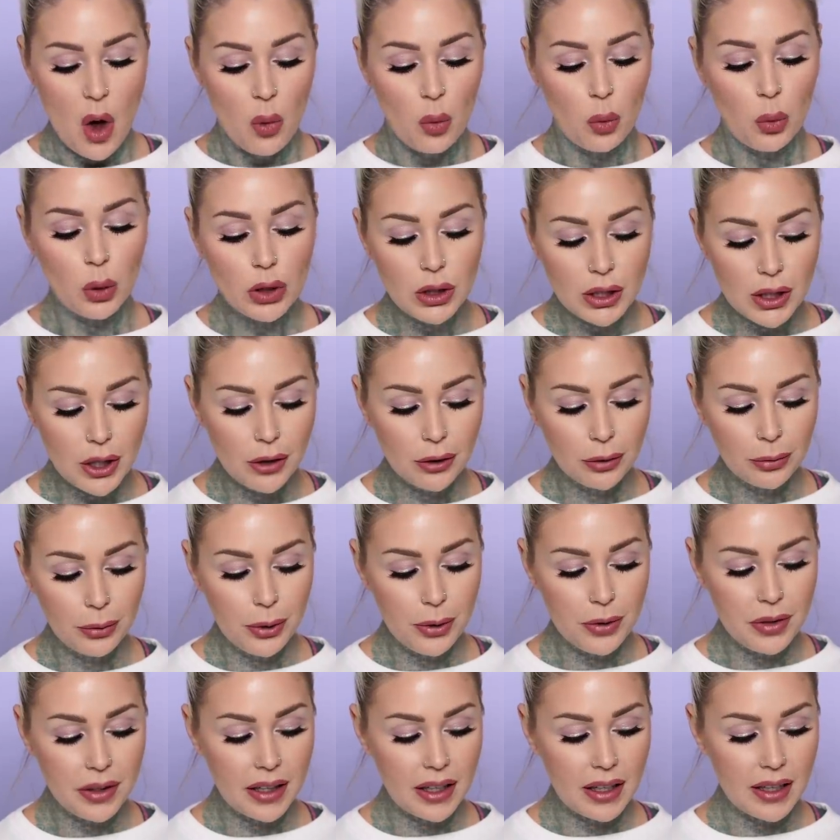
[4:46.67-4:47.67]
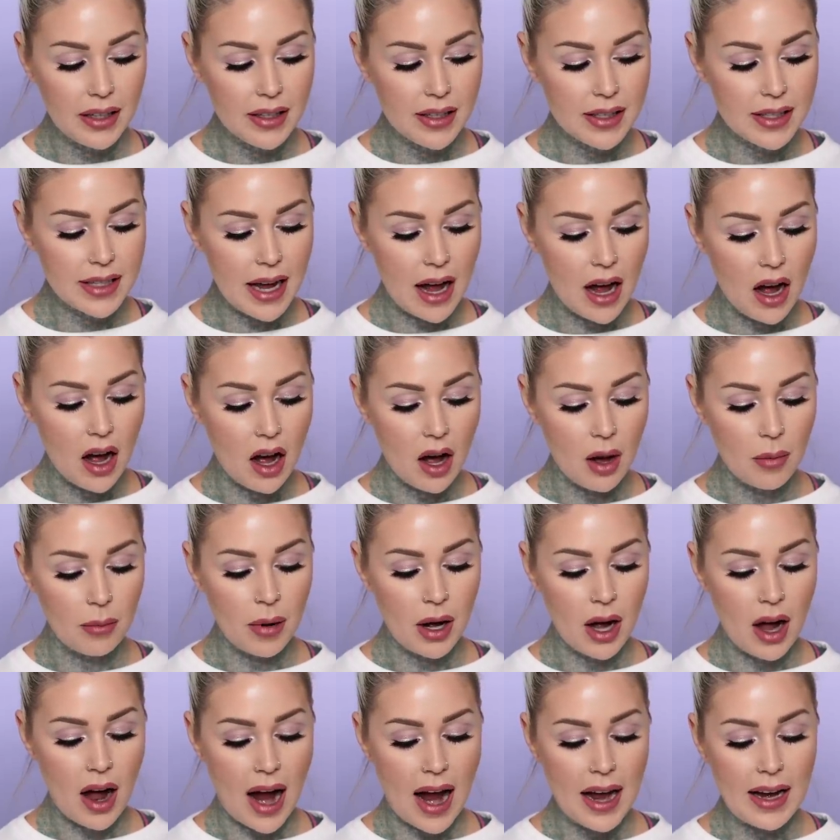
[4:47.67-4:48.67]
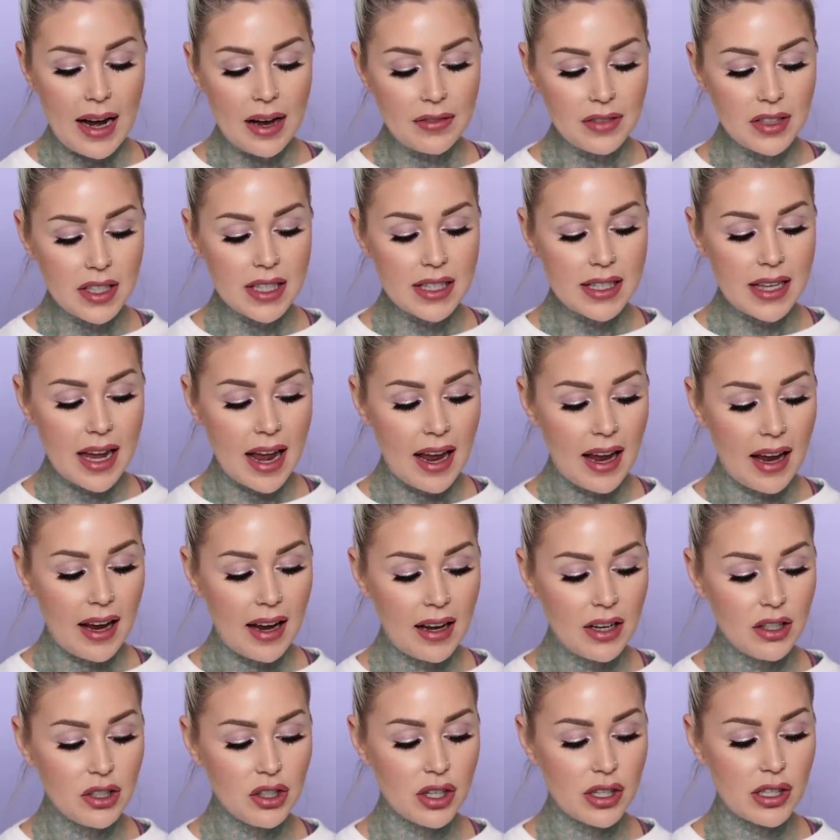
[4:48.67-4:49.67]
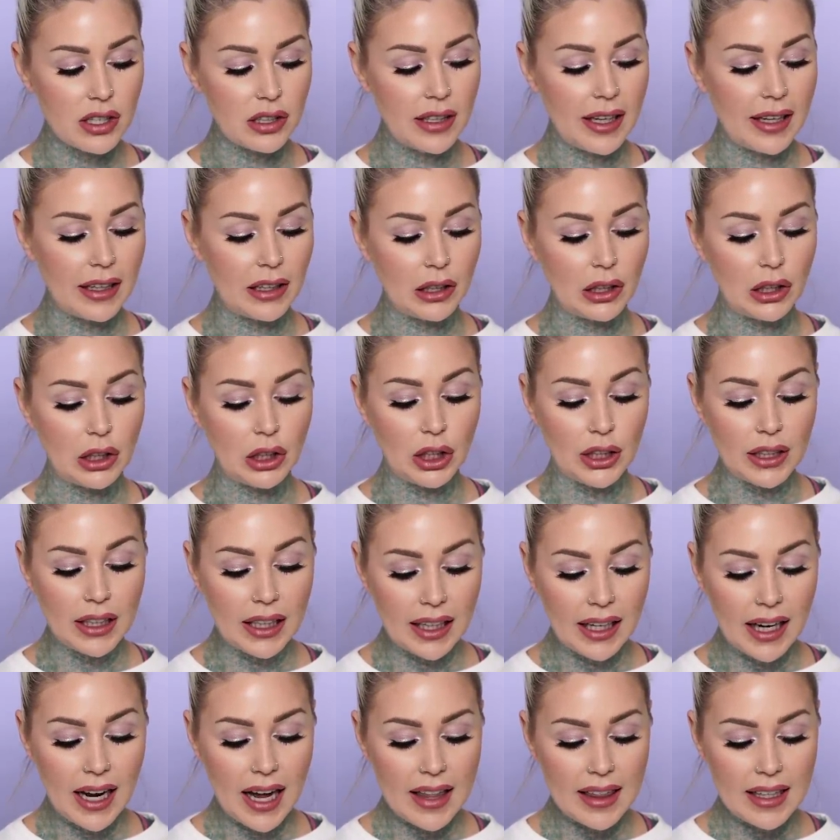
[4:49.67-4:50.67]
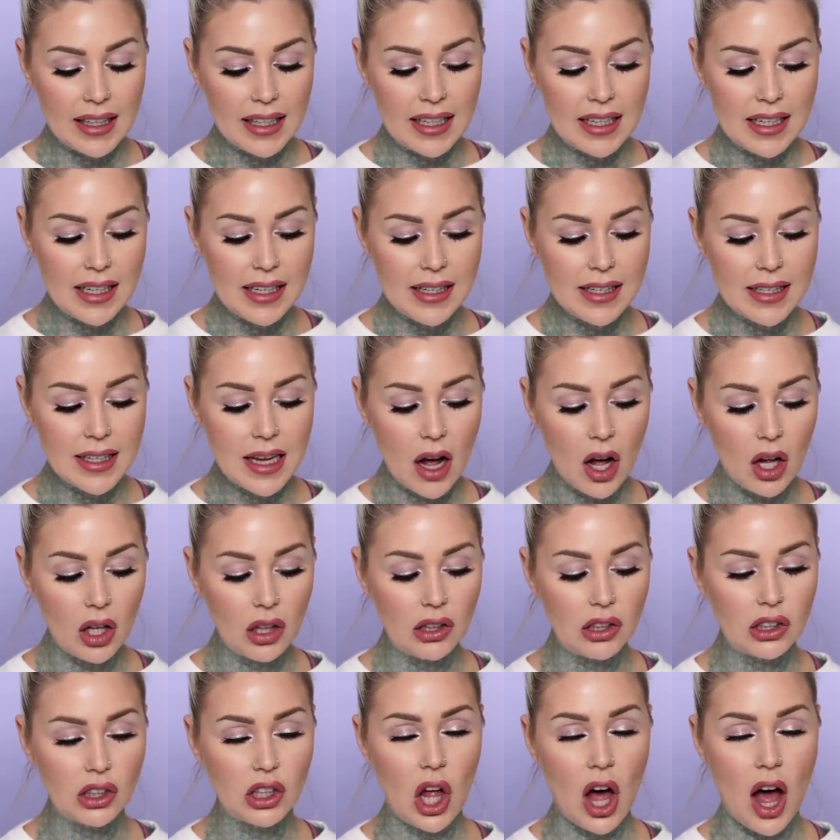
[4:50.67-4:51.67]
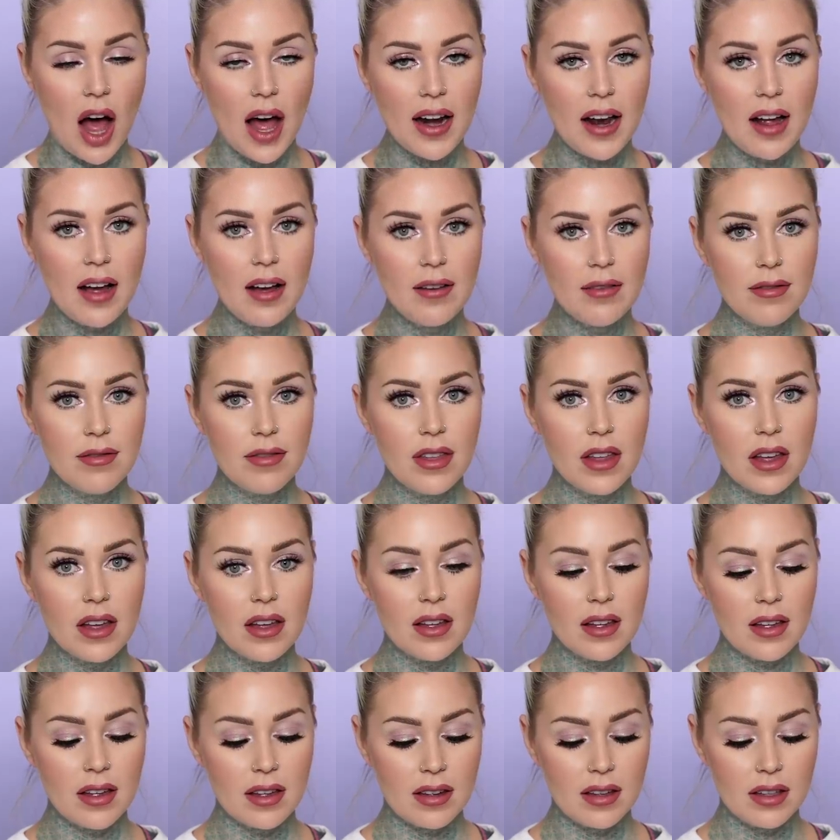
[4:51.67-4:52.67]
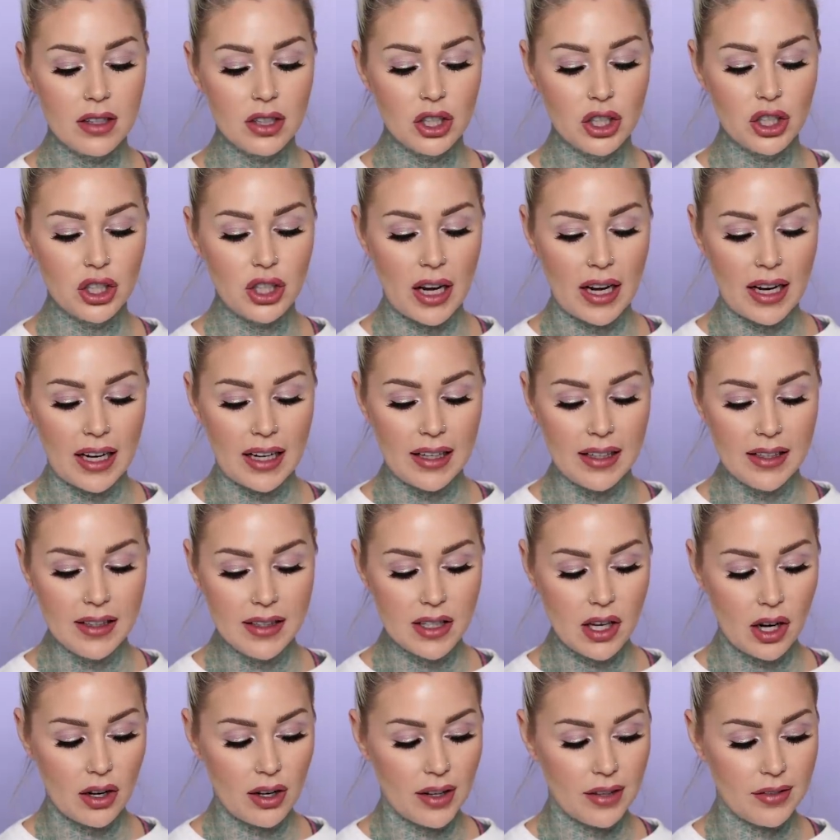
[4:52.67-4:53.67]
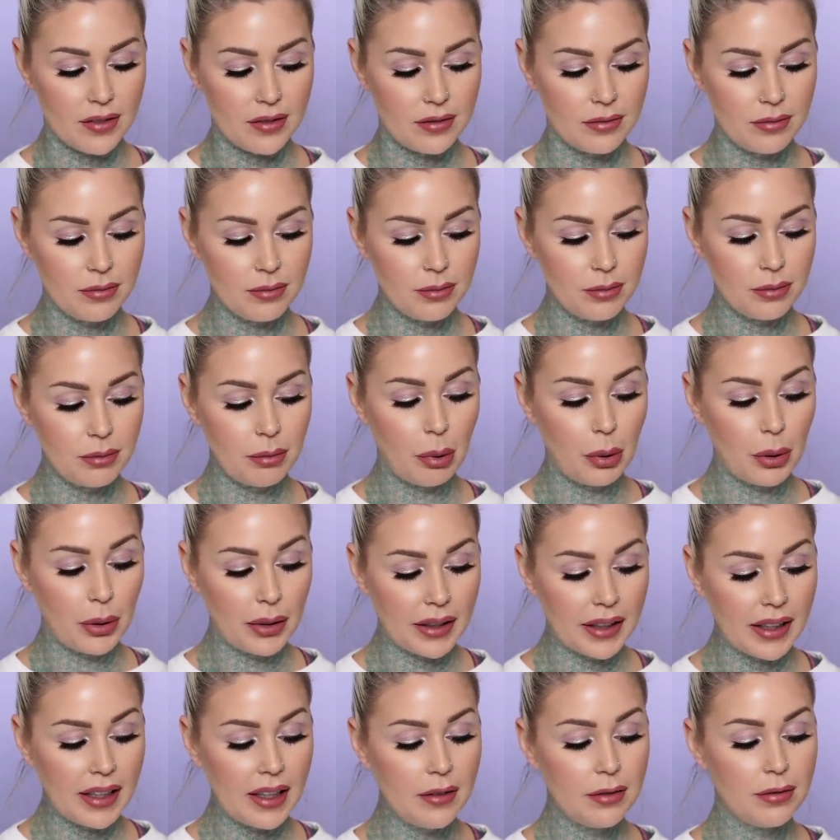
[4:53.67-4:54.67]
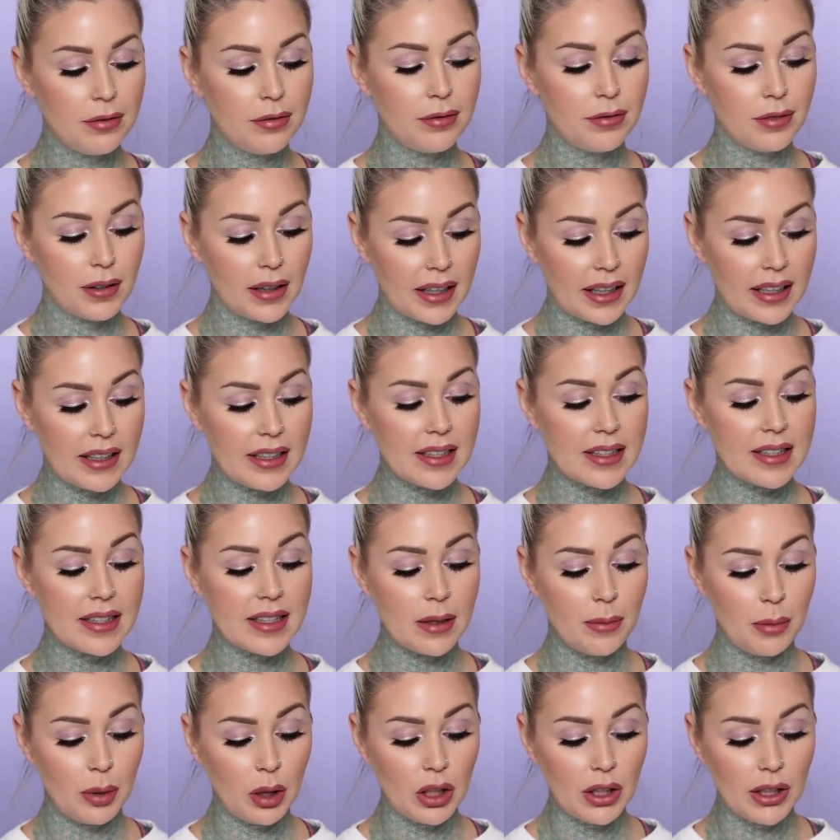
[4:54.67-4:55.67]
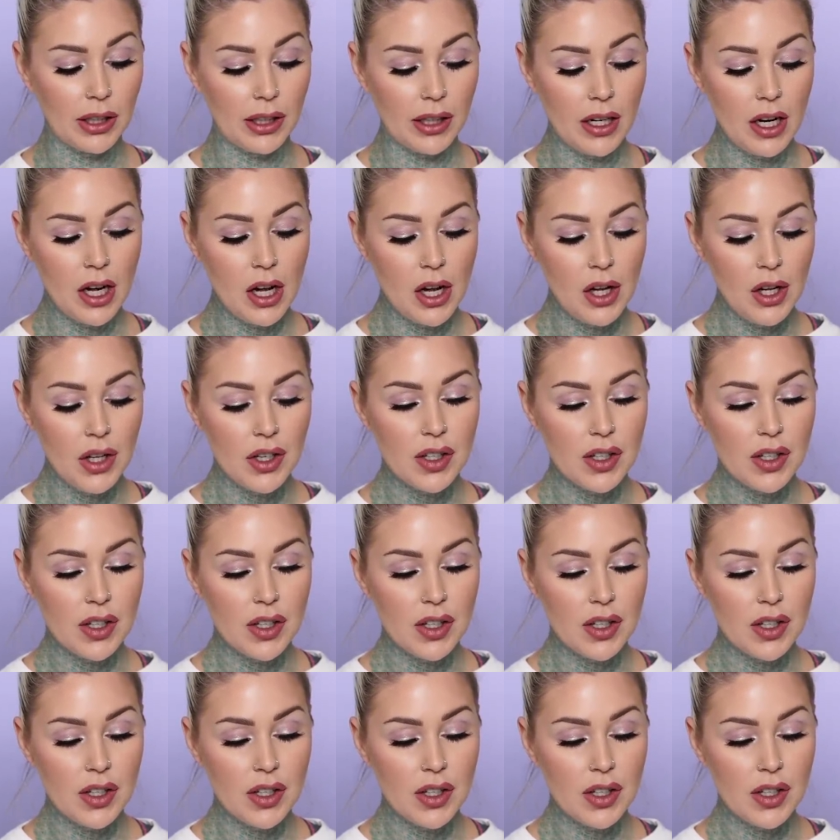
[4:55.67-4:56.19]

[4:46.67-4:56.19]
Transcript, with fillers: We'll look through these. I have to say, just like looking at these, a lot of the shades are pretty freaking similar.